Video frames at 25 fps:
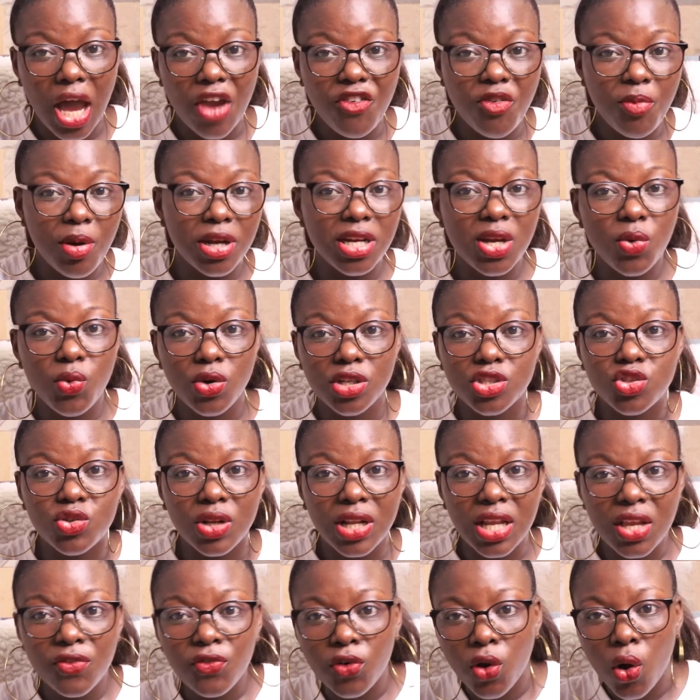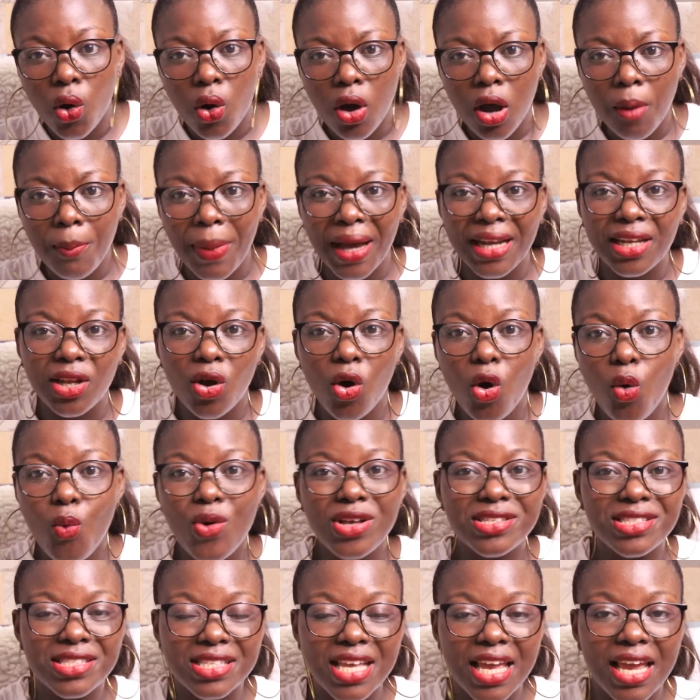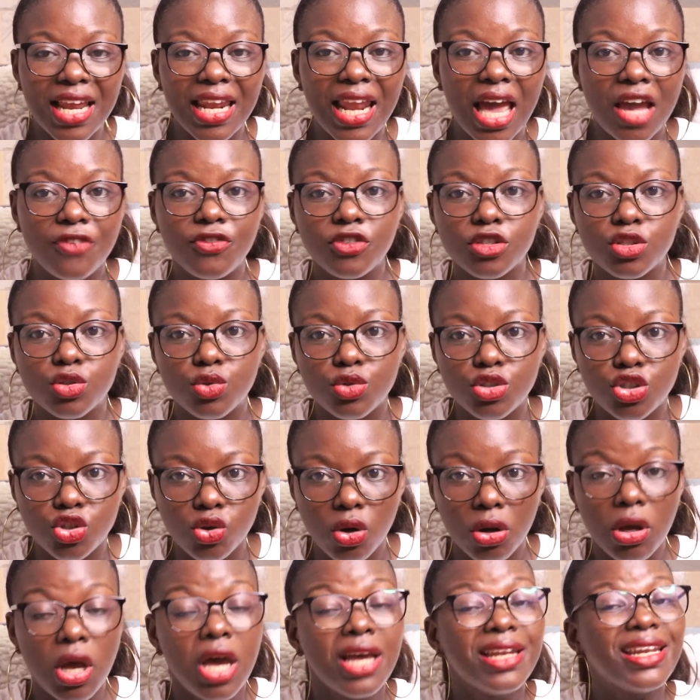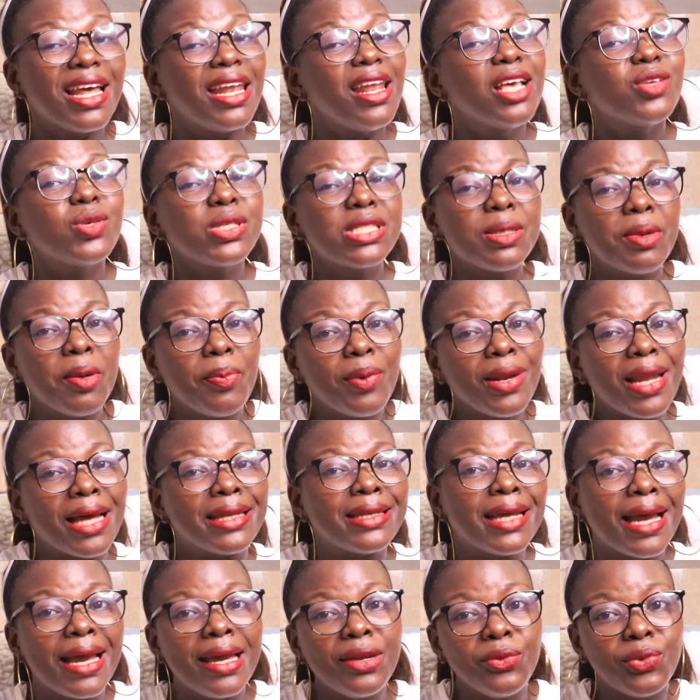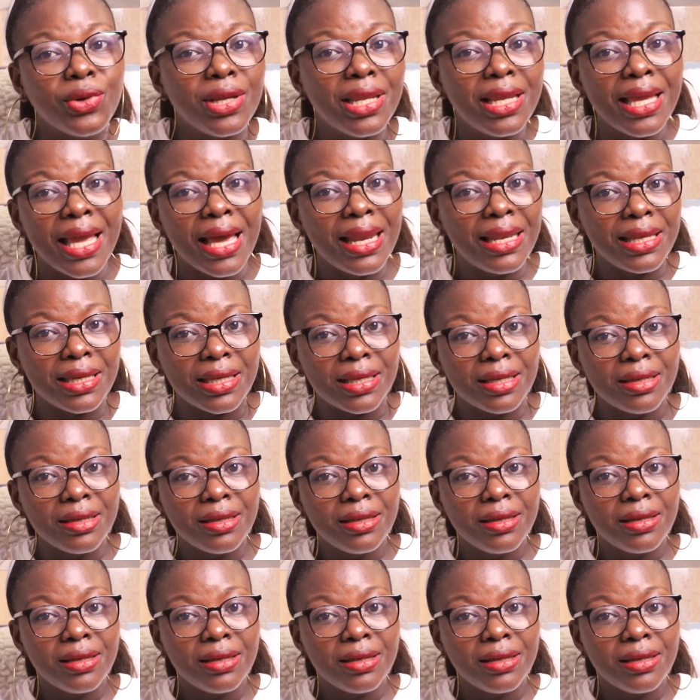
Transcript: everybody wants to live long but they always say life is too short that is why some people are dying really early